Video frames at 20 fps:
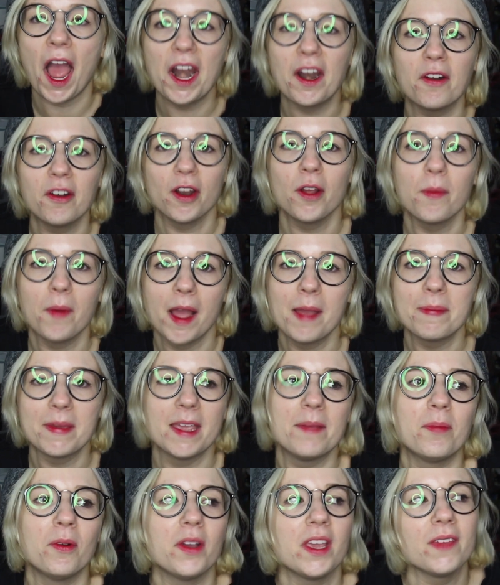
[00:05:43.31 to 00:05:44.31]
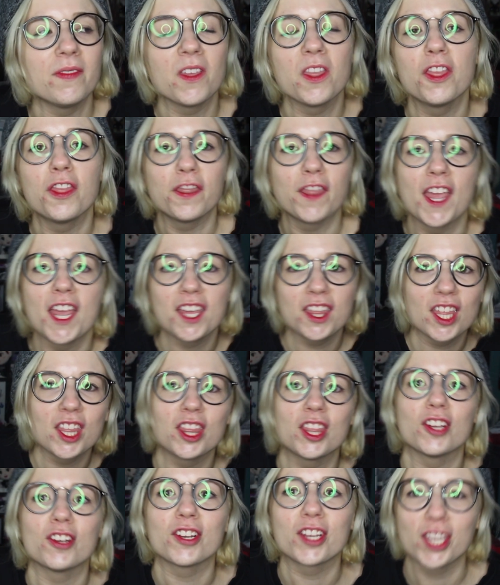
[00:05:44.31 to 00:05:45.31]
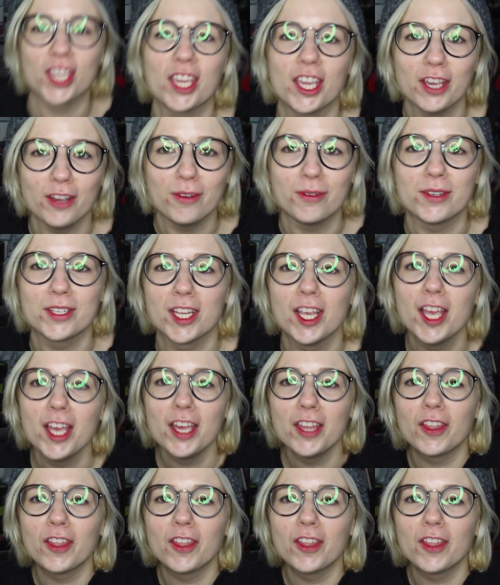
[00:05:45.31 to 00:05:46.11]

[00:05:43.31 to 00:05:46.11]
I don't know why people even think that they're cute.